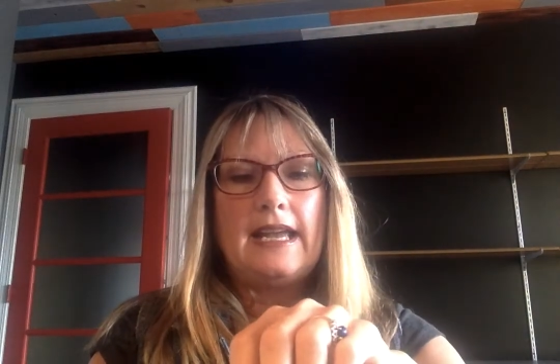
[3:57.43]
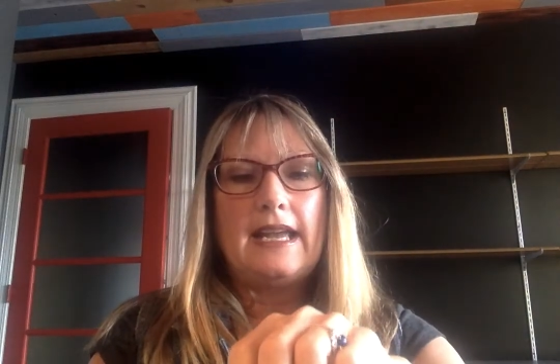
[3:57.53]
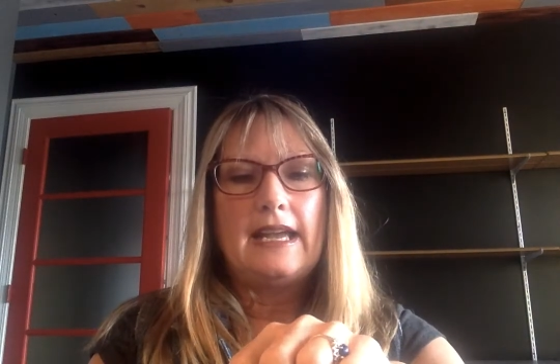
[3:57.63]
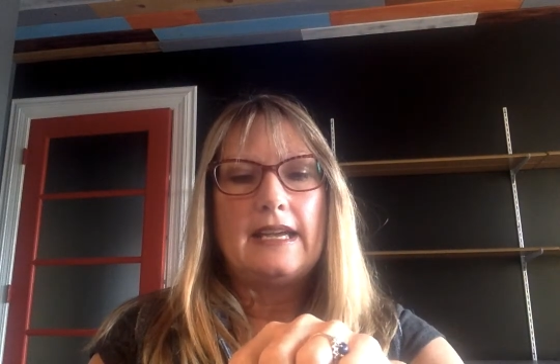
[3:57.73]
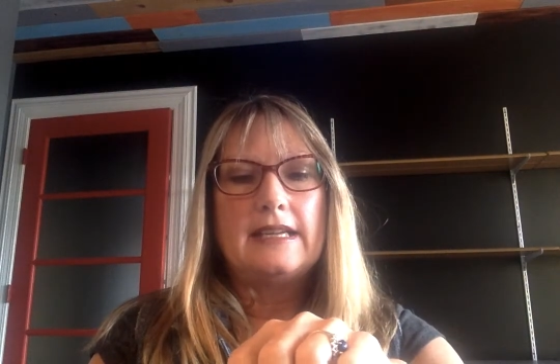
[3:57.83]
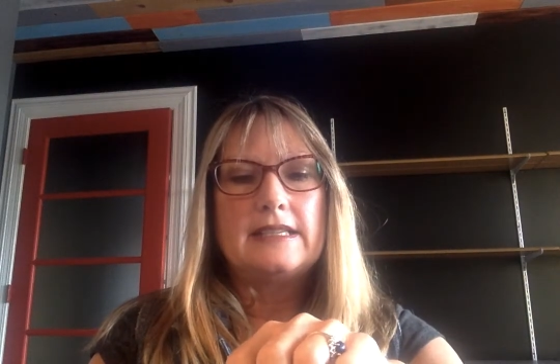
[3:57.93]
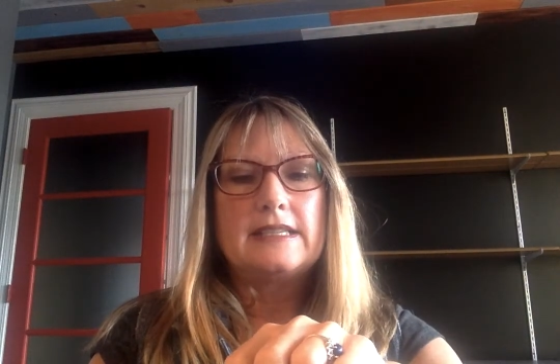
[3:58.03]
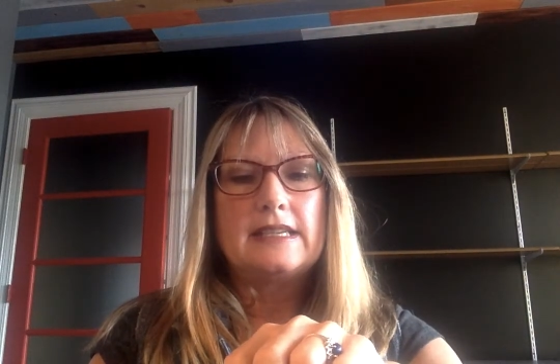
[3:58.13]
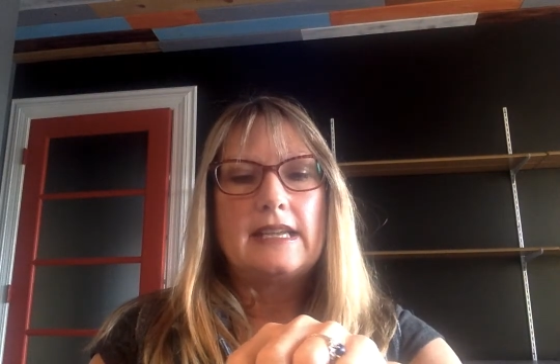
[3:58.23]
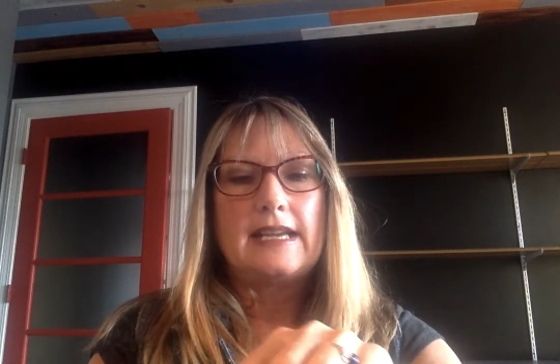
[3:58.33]

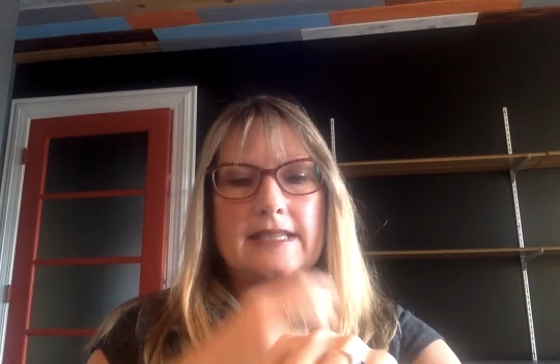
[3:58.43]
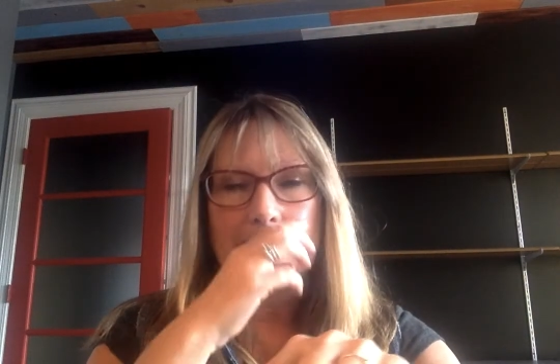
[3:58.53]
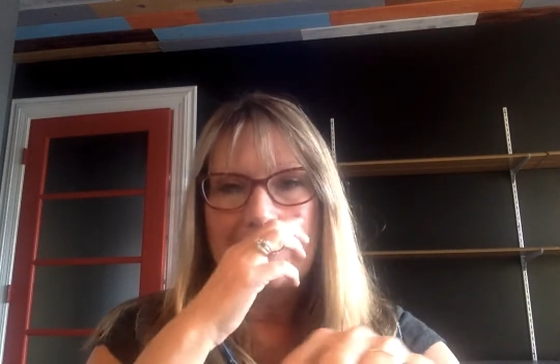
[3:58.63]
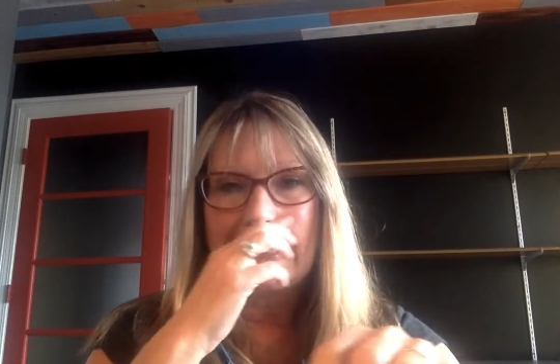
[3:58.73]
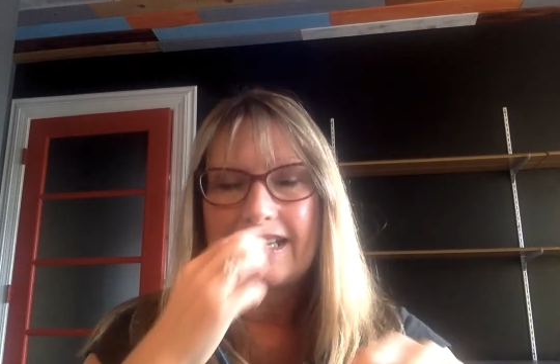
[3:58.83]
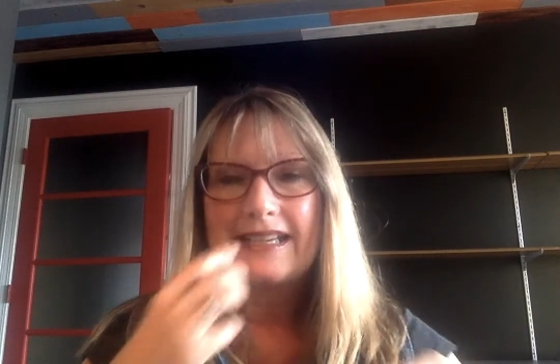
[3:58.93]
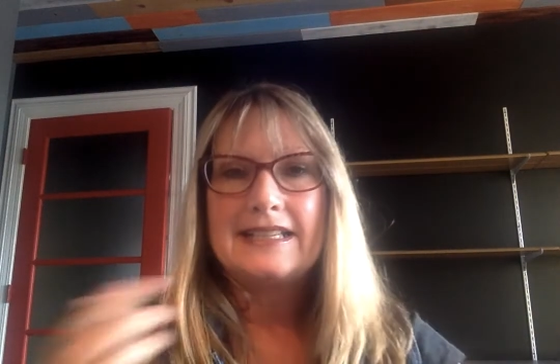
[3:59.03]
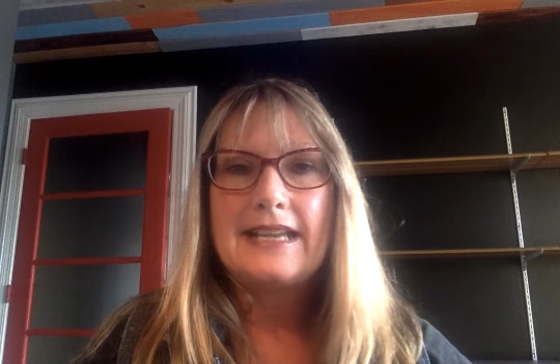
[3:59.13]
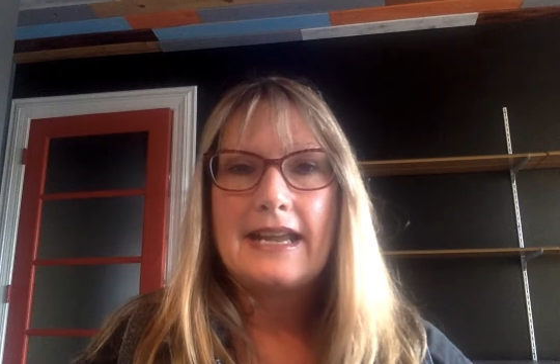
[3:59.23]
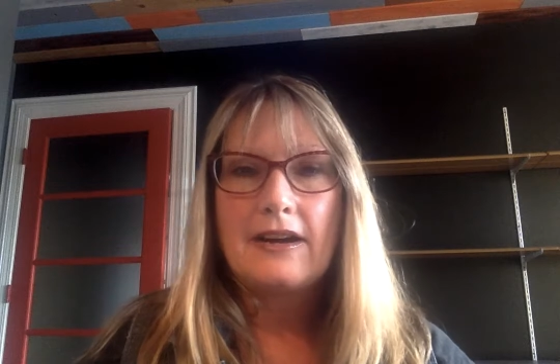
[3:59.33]
And as I look at it
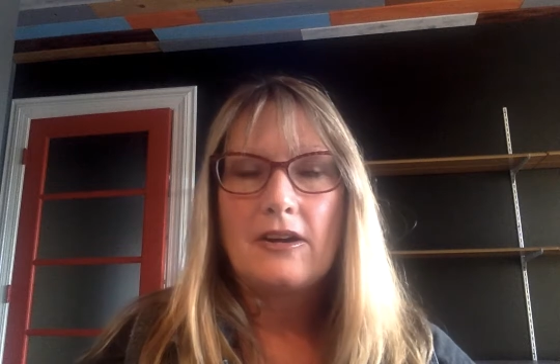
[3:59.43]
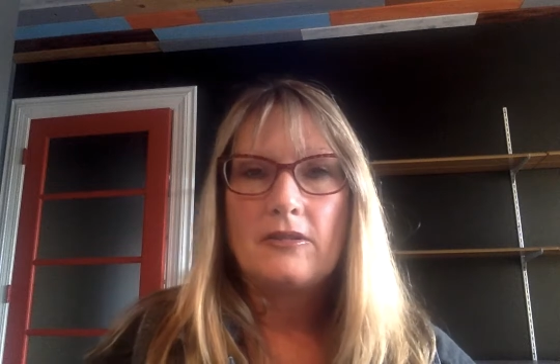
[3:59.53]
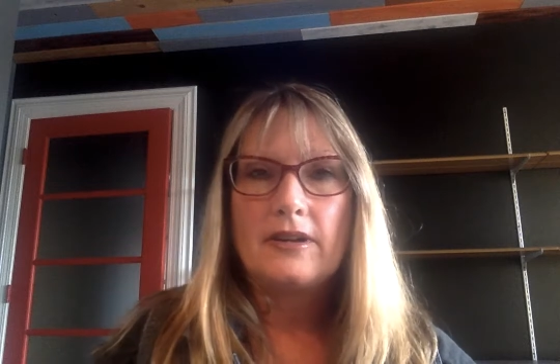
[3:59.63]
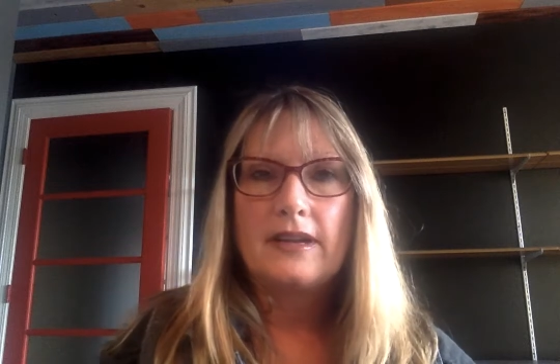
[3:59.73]
now,